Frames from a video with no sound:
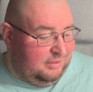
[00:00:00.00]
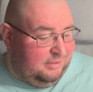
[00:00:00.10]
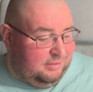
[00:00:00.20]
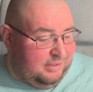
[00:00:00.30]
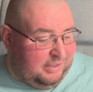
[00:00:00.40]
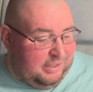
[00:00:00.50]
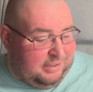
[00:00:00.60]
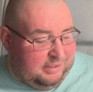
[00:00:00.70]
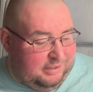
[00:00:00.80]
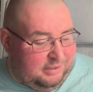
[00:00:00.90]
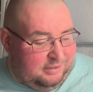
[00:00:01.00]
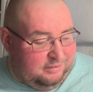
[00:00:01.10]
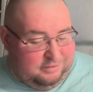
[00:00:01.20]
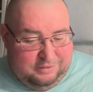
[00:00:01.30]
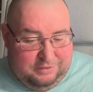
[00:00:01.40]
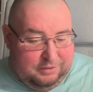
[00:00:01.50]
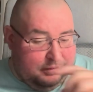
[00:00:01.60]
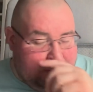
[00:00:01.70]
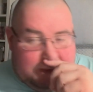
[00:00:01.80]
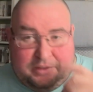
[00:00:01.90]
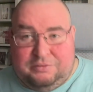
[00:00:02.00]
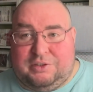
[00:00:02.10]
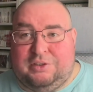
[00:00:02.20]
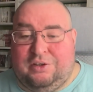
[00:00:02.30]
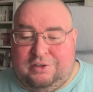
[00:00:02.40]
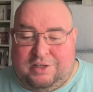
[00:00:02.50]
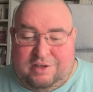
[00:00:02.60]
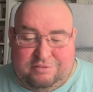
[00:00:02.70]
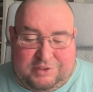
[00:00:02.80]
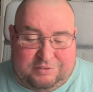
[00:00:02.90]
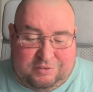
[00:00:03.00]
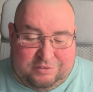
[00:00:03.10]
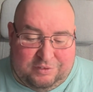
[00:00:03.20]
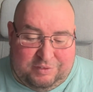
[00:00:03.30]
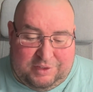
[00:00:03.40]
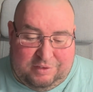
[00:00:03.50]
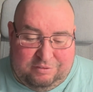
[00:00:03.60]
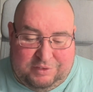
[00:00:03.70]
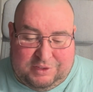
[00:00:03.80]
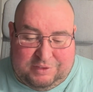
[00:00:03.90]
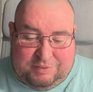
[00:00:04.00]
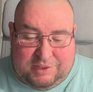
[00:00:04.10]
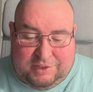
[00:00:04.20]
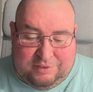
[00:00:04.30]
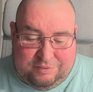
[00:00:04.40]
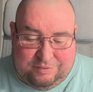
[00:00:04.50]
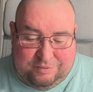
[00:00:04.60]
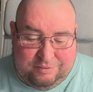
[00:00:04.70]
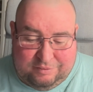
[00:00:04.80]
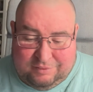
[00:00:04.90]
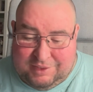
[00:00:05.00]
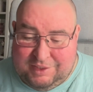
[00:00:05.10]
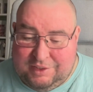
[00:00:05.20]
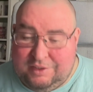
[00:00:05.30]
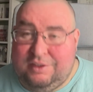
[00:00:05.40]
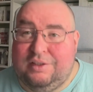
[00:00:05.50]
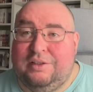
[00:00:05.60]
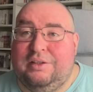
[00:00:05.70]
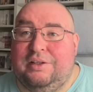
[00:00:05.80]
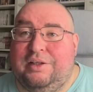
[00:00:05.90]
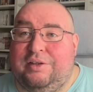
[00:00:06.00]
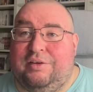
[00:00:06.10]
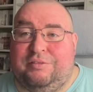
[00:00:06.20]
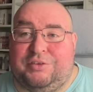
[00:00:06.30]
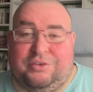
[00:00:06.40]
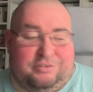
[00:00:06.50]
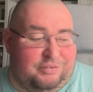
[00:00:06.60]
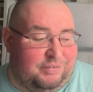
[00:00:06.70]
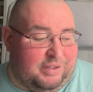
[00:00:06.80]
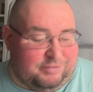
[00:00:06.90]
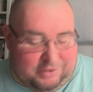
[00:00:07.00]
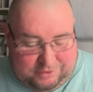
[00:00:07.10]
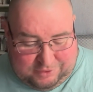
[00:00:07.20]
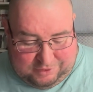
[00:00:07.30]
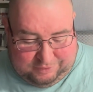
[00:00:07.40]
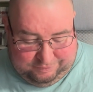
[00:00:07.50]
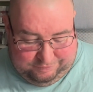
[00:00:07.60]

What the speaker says: Take out the leader. Get a little star, go invisible for a bit. Invincibility. Yeah, I'm sure you've all played Mario Kart.